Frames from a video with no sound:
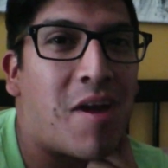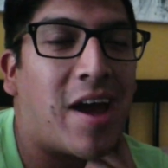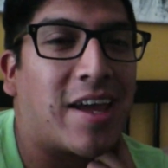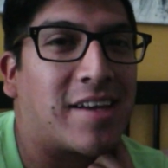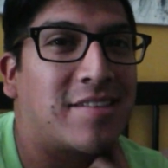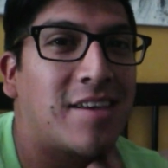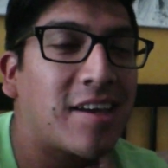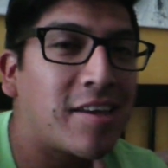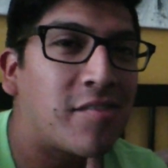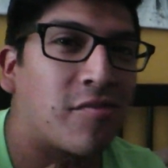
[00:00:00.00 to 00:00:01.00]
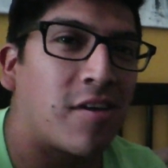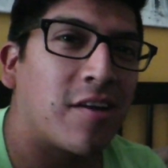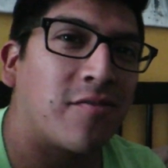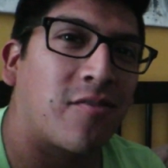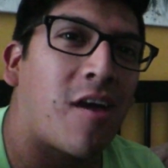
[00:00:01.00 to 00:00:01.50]
my executive
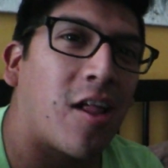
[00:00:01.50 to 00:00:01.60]
run for